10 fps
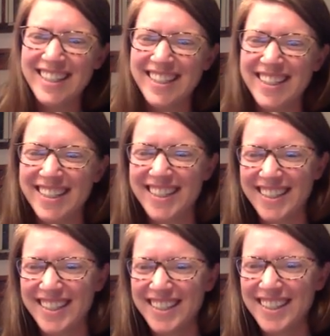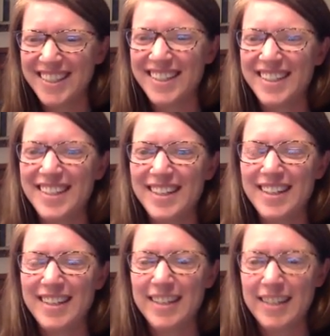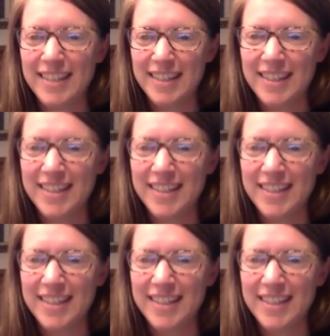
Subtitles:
No words are spoken by the person on screen.